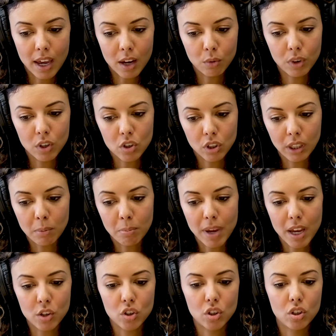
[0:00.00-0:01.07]
had originally
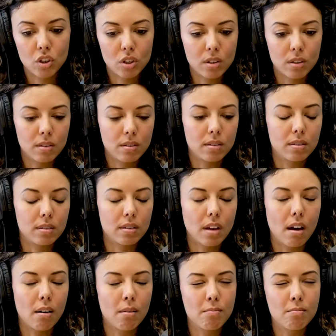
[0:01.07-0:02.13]
pitched
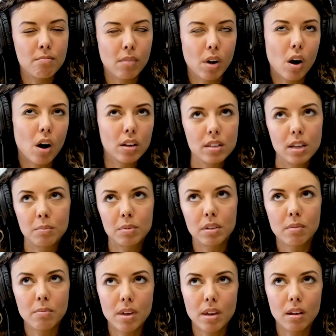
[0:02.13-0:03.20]
some concepts
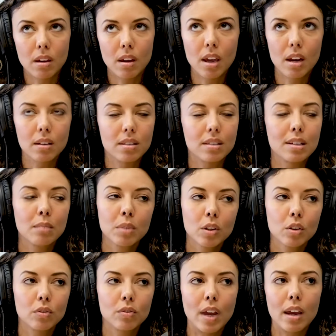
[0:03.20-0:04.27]
to me in a
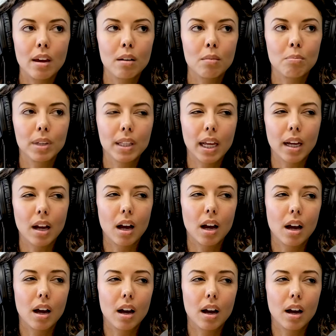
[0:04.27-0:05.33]
similar vein, but like
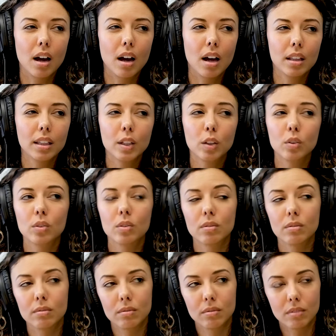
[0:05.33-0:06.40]
a little,
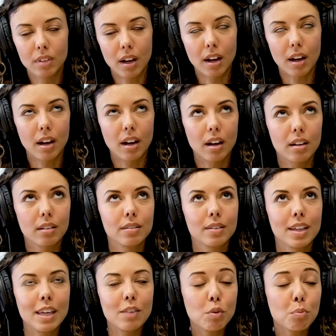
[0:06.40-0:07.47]

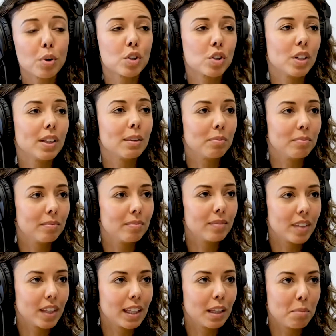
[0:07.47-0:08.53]
even pushing
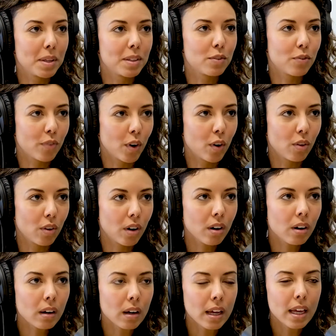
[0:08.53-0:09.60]
the limits
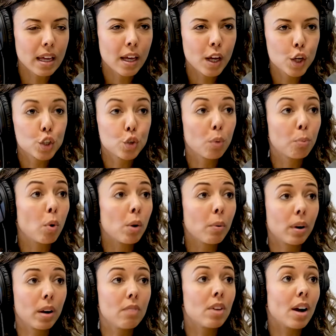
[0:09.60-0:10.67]
further to a point
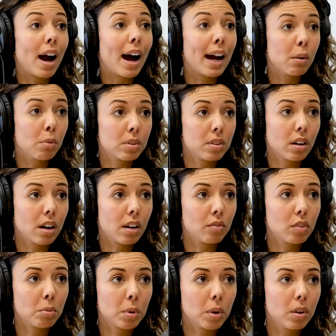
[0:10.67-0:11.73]
where even I was
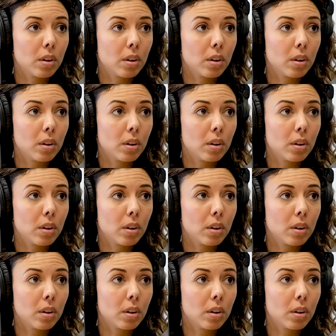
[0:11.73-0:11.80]
uncomfortable.